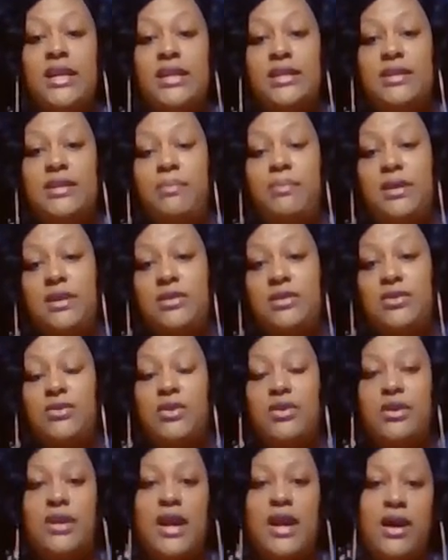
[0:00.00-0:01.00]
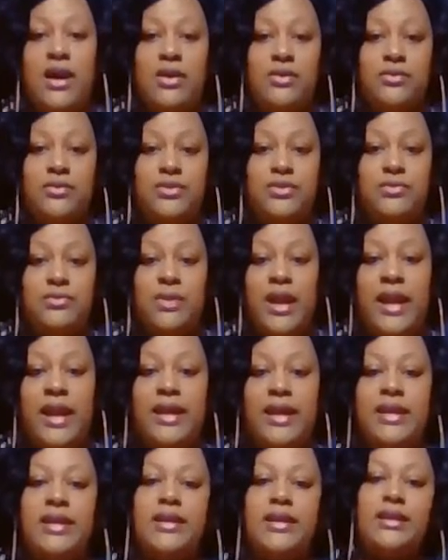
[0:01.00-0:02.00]
Depending on how you
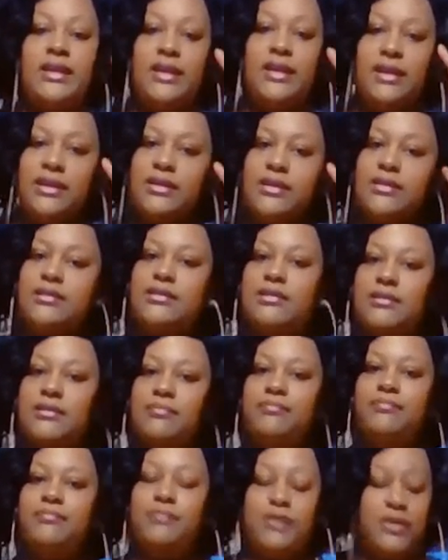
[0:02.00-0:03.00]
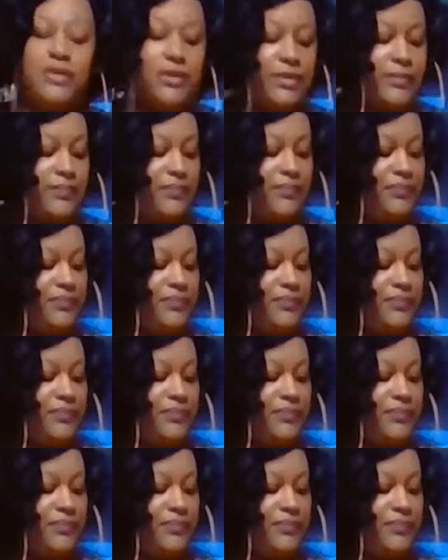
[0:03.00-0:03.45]
like it is, you know,